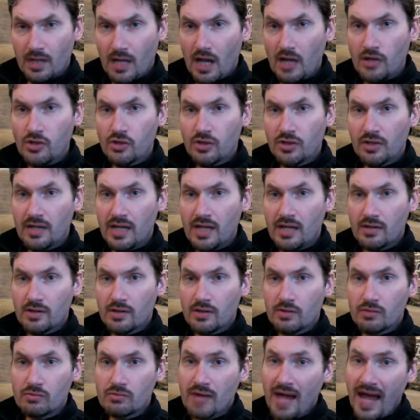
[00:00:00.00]
And you can
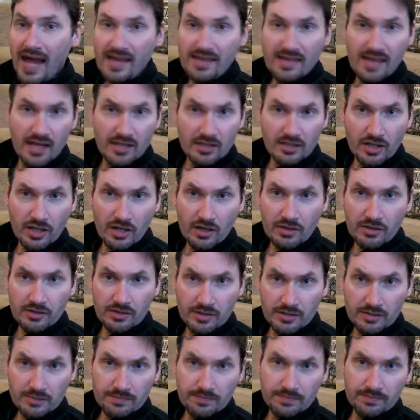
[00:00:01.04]
either ride that
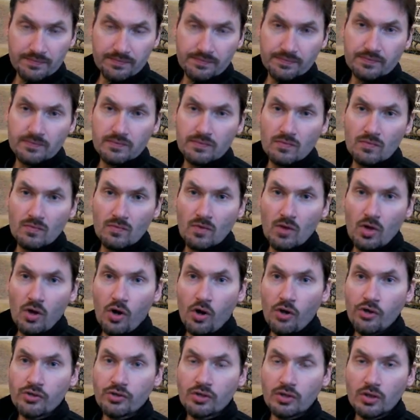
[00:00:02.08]
current,
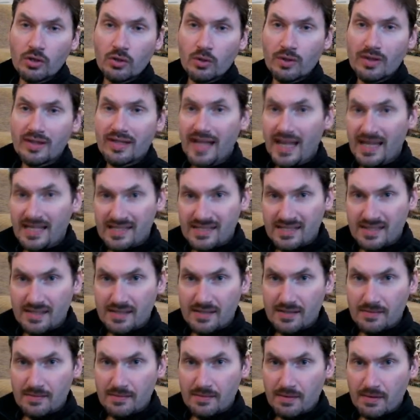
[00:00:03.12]
or you can go against
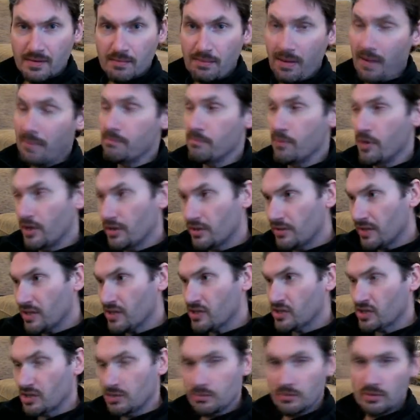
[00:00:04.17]
it by murdering
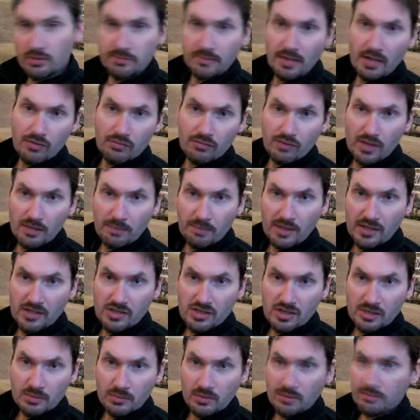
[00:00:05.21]
someone, by raping
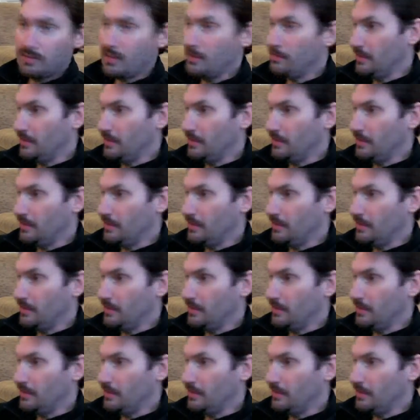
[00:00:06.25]
someone, by